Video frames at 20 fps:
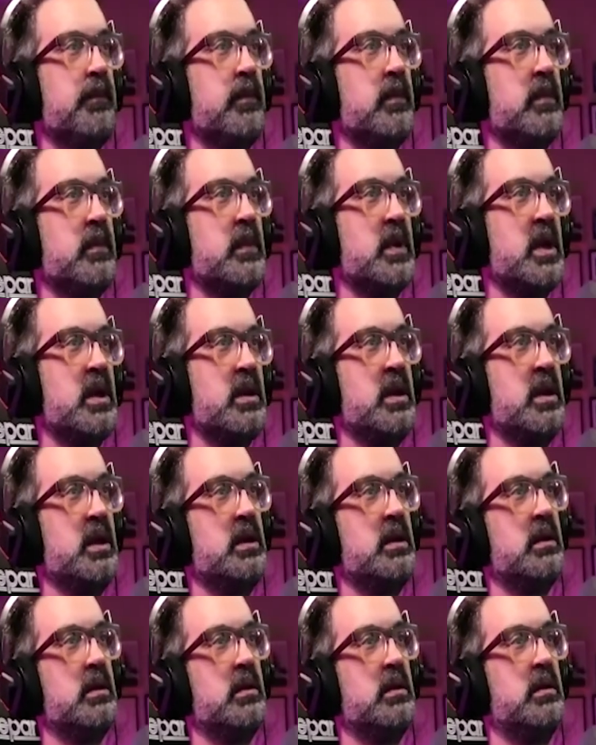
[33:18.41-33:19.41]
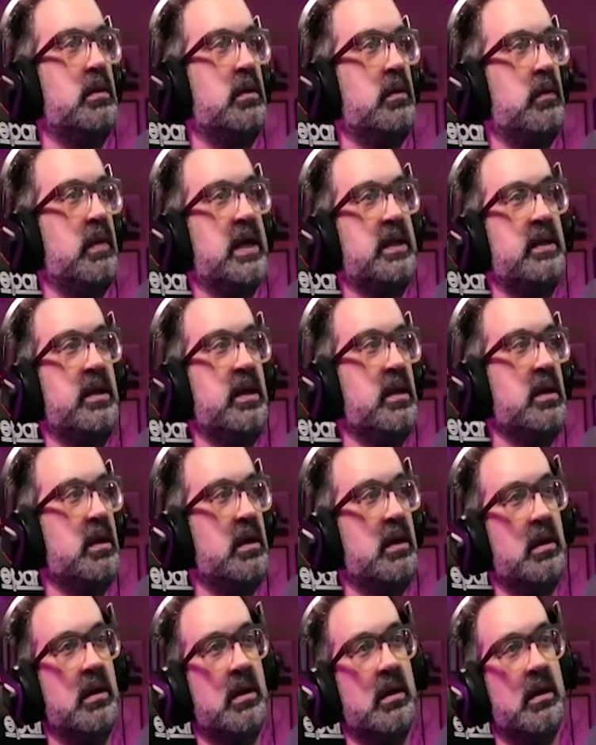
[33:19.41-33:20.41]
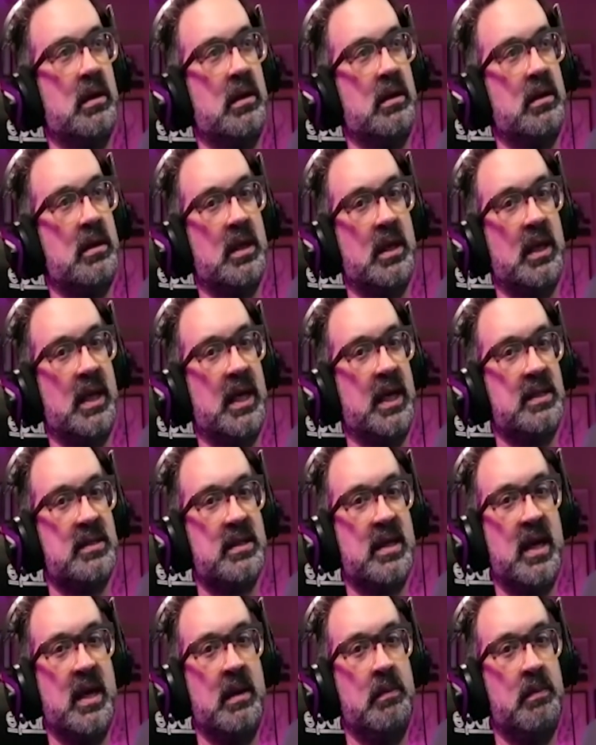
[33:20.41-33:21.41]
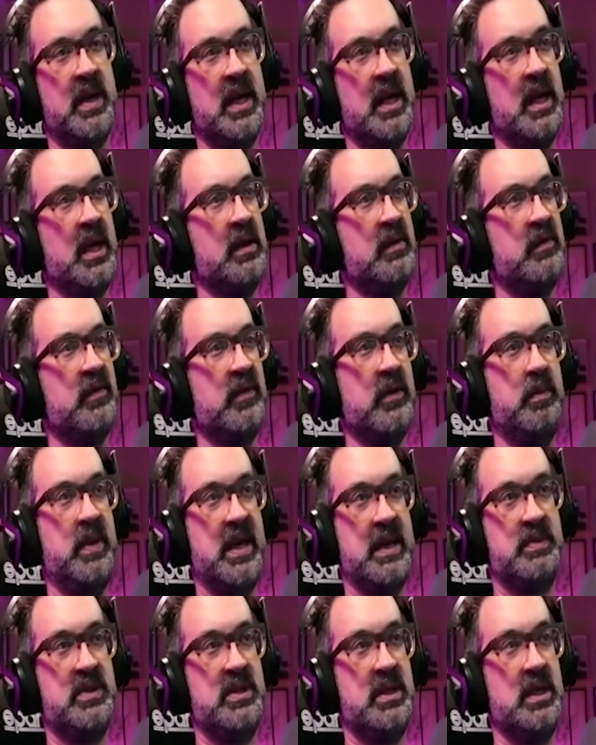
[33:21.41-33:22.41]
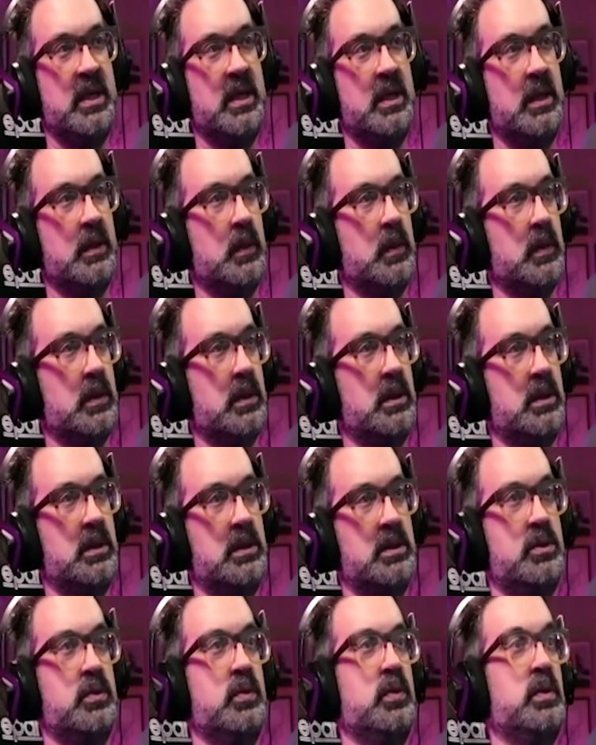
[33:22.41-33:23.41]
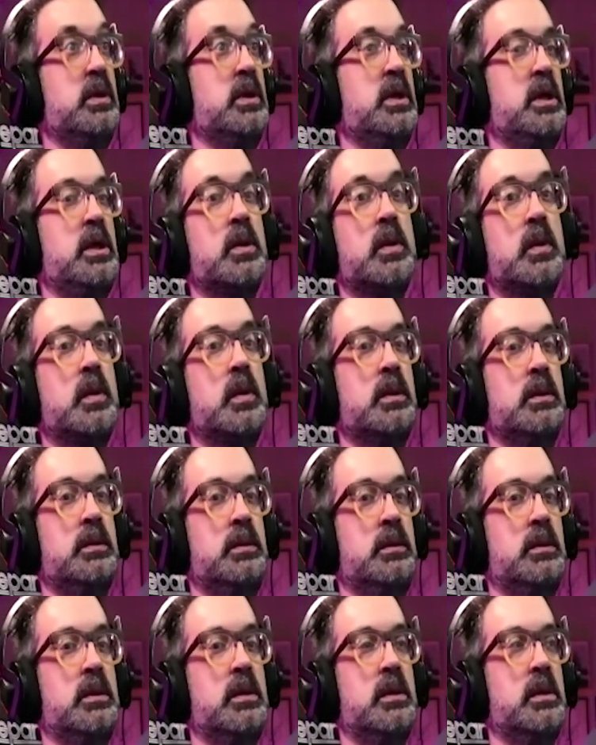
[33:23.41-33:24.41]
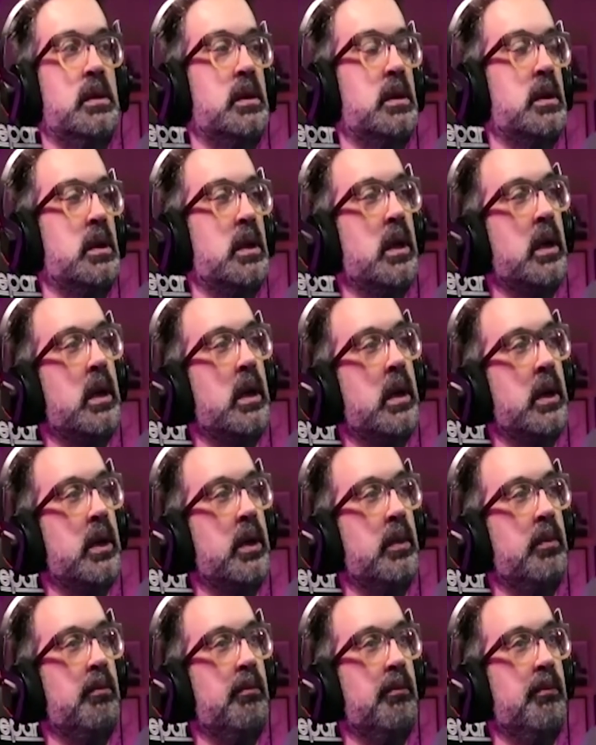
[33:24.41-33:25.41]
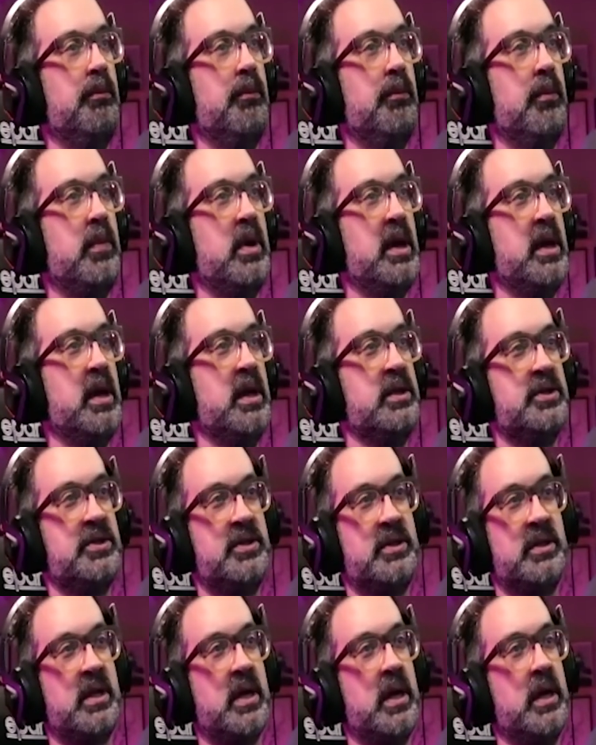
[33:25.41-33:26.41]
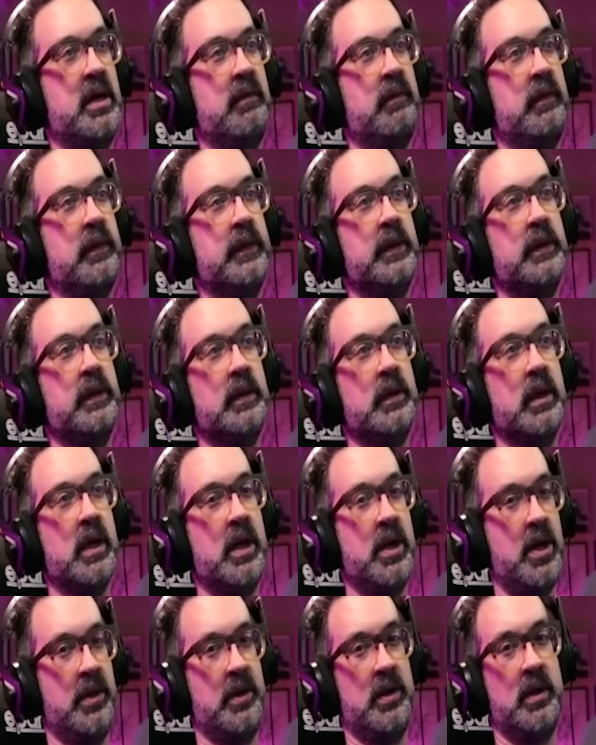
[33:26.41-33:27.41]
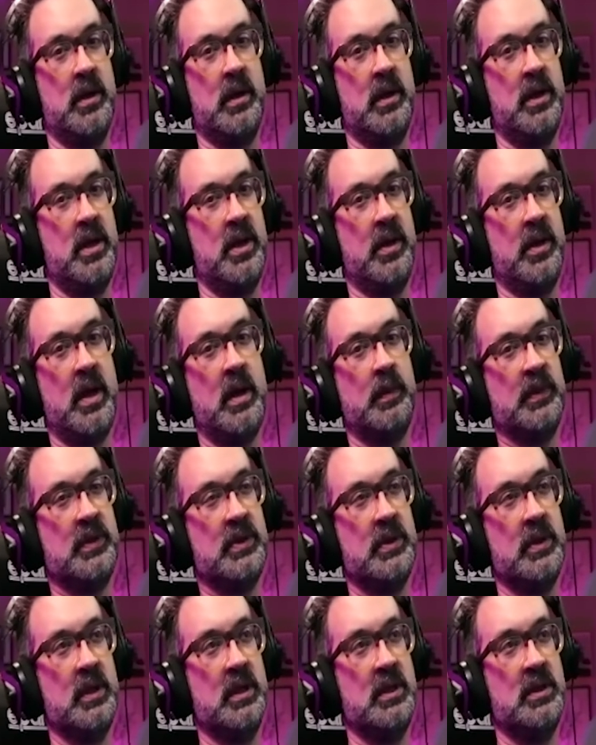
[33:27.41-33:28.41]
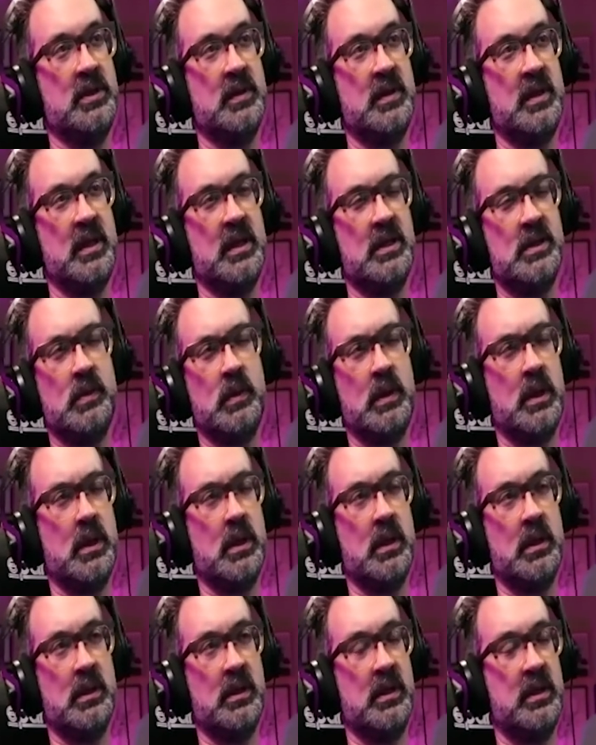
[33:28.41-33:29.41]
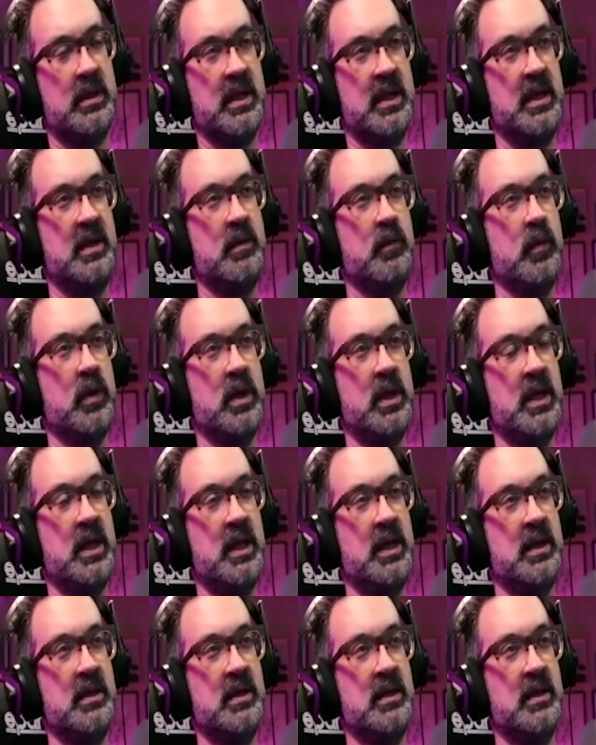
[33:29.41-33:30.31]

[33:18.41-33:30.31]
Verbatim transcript: I think directing the, the Lays campaign for Pepsi was really cool. Um, and just kind of another, another opportunity to do things where they didn't really,